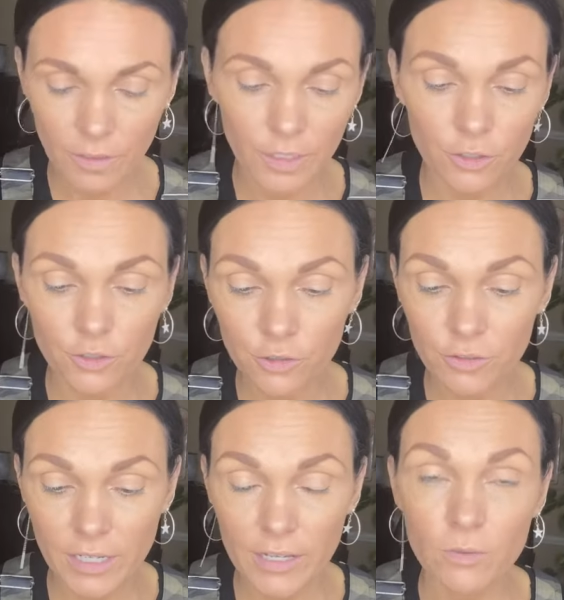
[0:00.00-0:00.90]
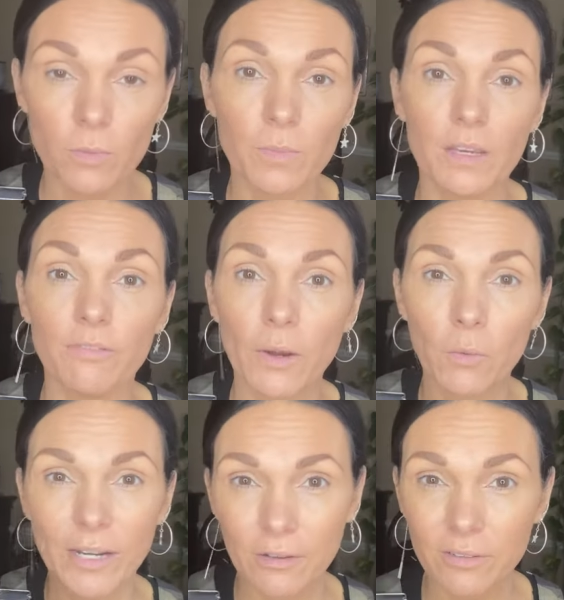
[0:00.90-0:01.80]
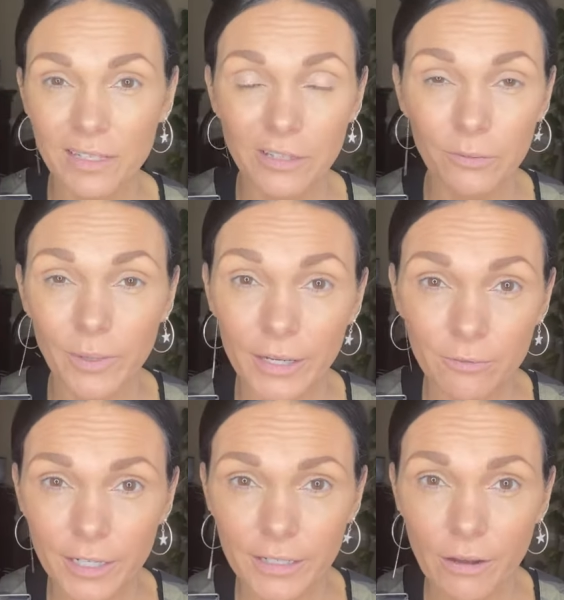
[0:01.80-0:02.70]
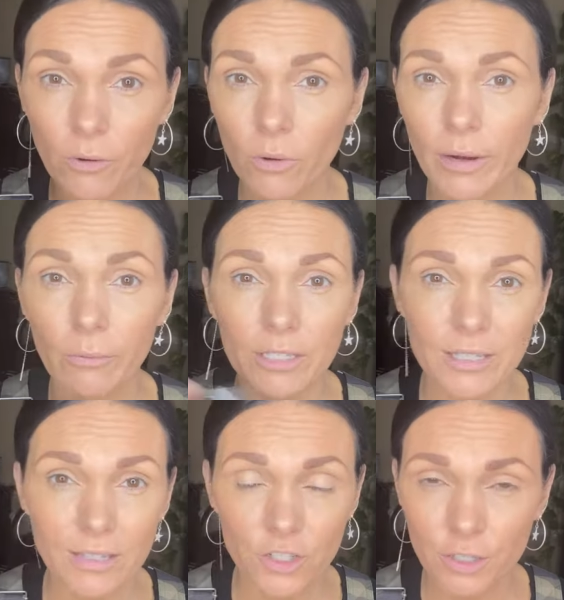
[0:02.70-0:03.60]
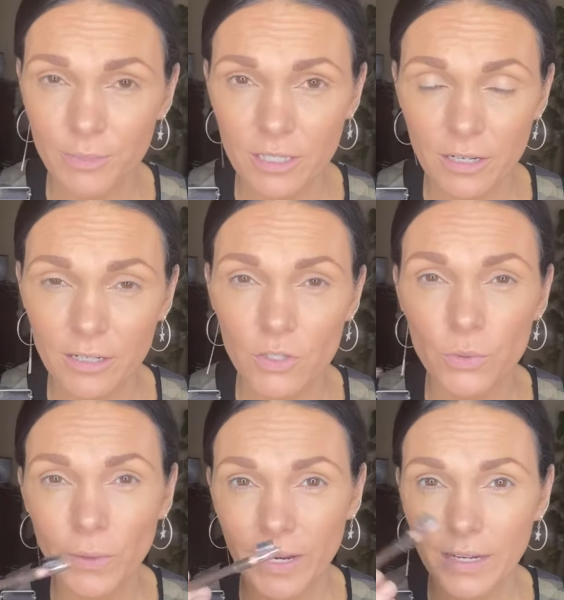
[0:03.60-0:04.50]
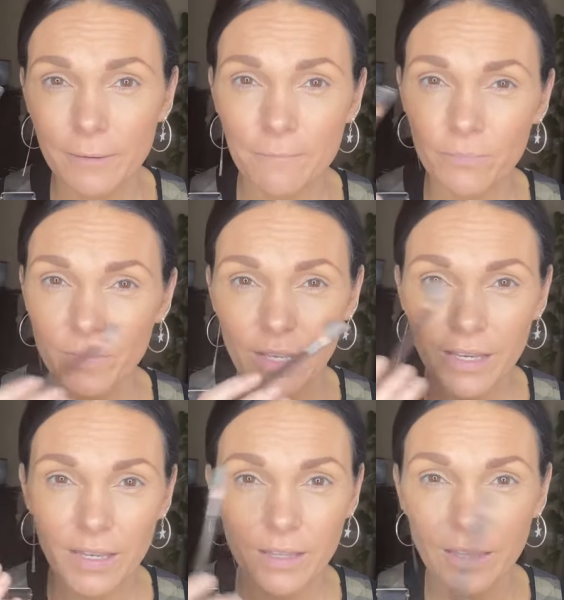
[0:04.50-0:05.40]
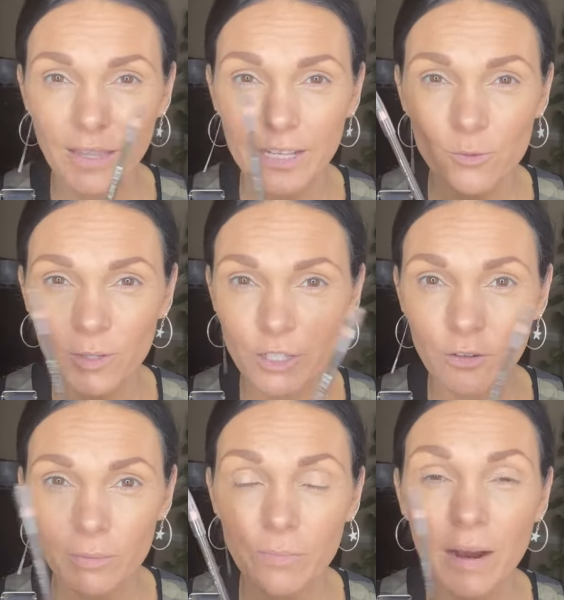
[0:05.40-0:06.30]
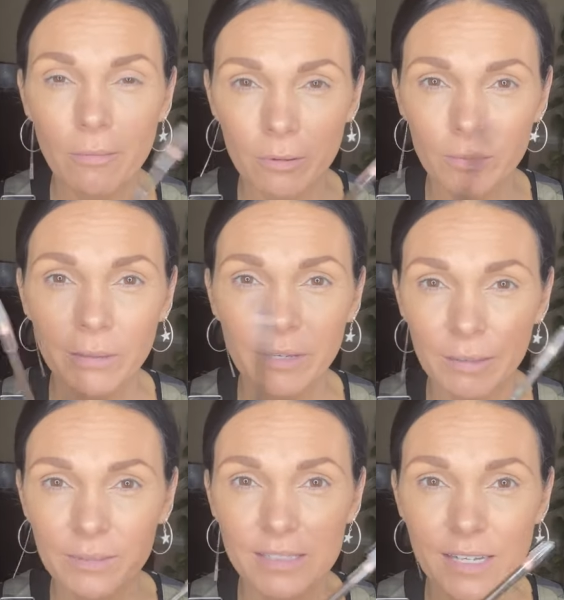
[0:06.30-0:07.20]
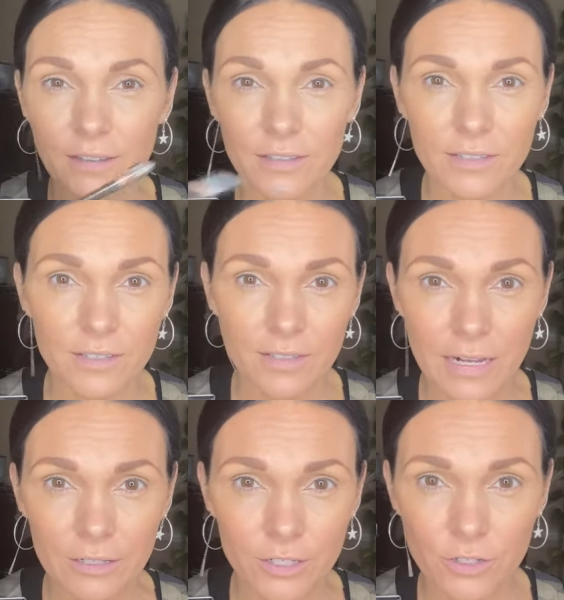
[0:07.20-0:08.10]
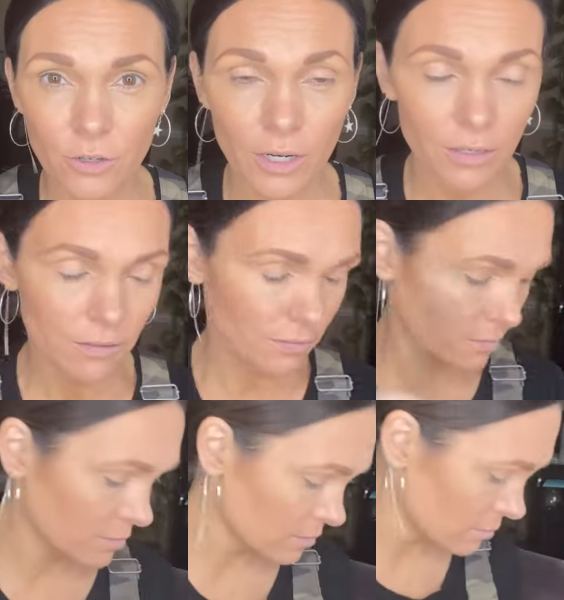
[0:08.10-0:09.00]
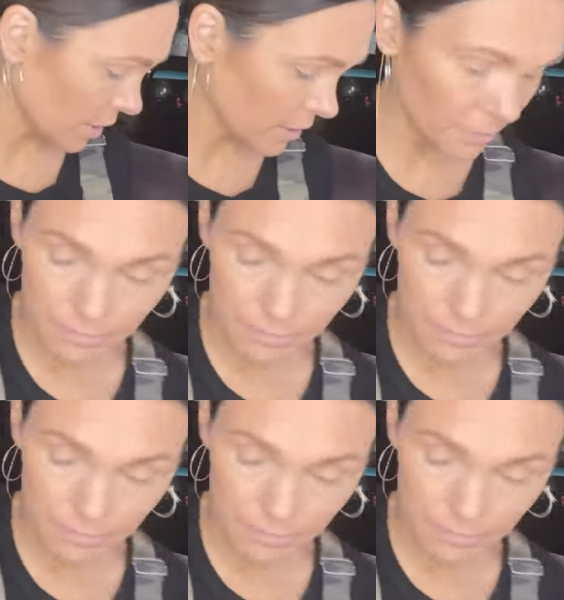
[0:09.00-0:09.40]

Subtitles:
the true test would be if I went out in the rain right now or I went to the gym and started sweating. That's when you would probably be able to tell this is dollar store makeup.